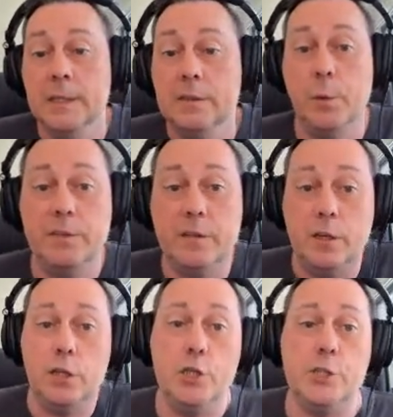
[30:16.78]
So what's the
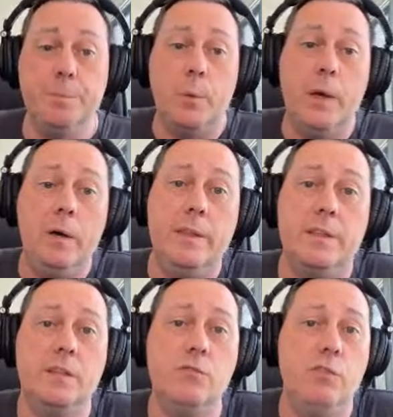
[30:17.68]
conclusion? Well,
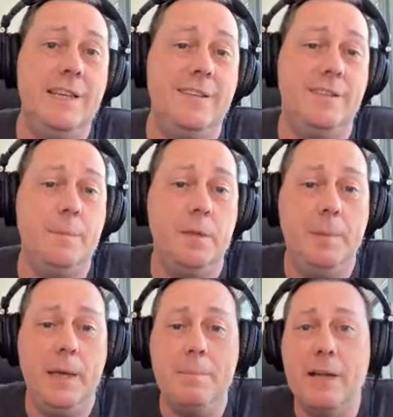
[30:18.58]
there doesn't really seem to
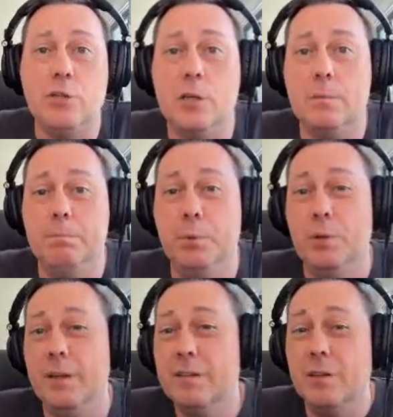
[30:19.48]
be a magic
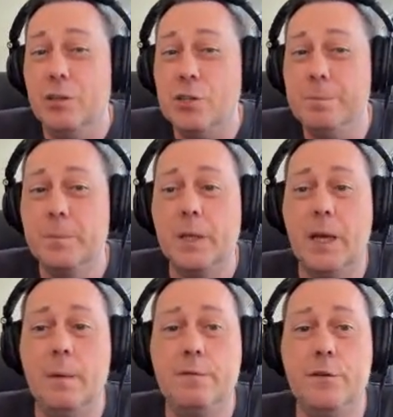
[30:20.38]
bullet solution
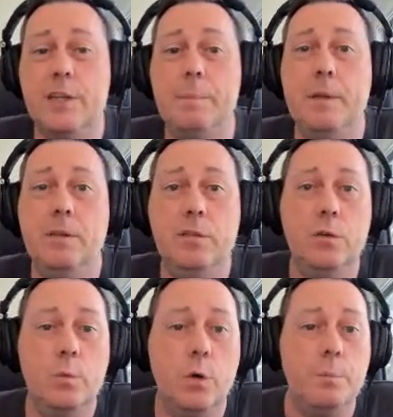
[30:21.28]
for keeping
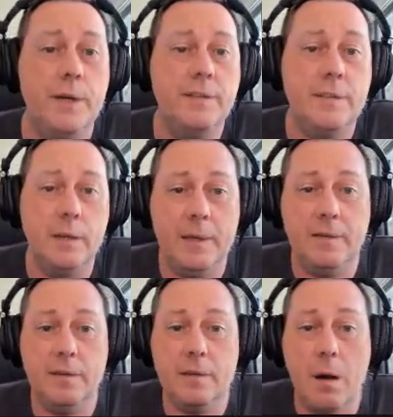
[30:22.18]
two WordPress
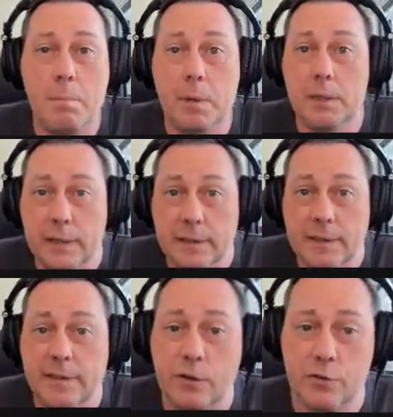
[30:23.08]
databases completely
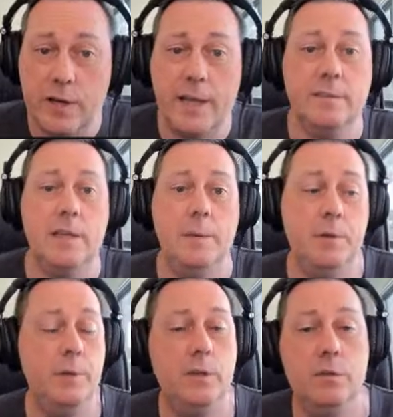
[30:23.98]
synchronized
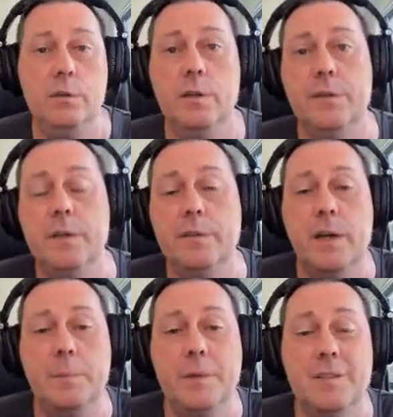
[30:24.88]
between two different
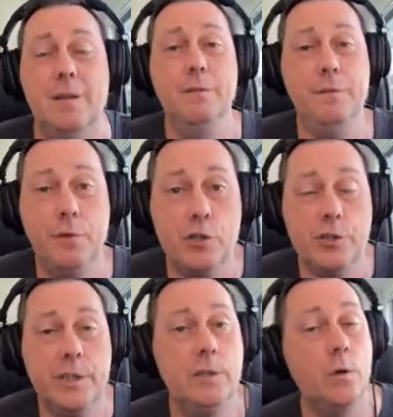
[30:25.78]
environments,
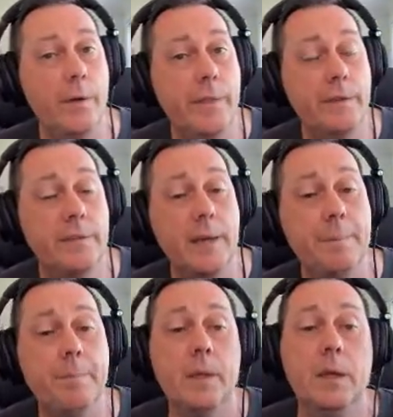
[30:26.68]
unfortunately, not at this time.